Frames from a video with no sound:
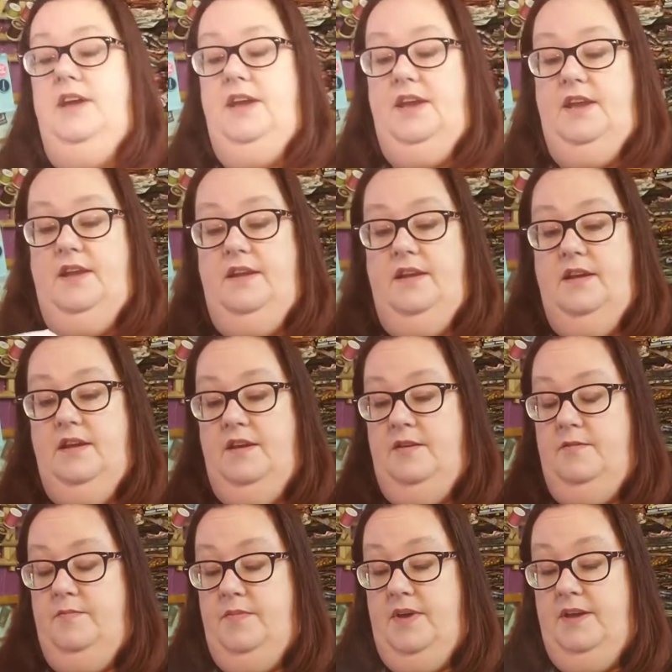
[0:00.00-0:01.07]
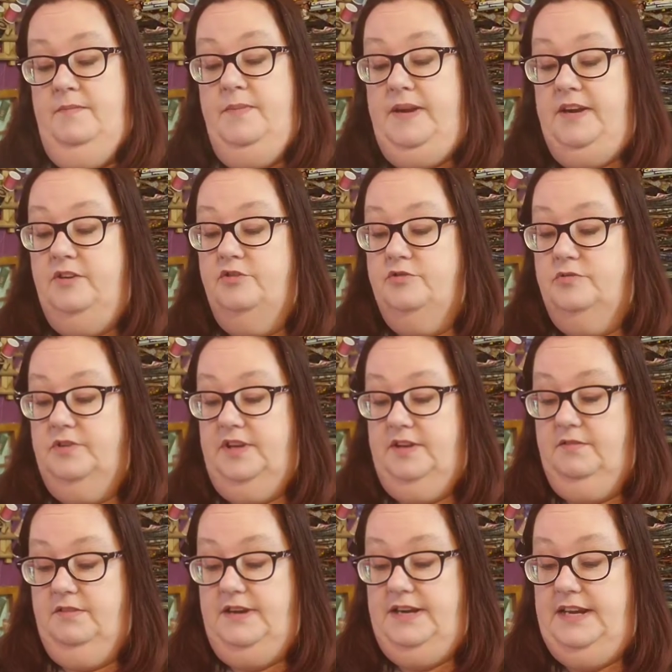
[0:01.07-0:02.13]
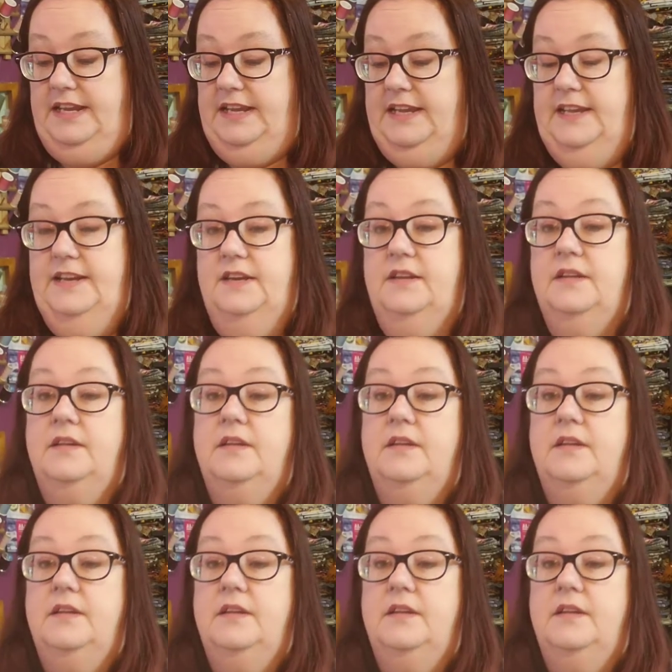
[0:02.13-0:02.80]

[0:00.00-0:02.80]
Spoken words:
and I've been enjoying reading it,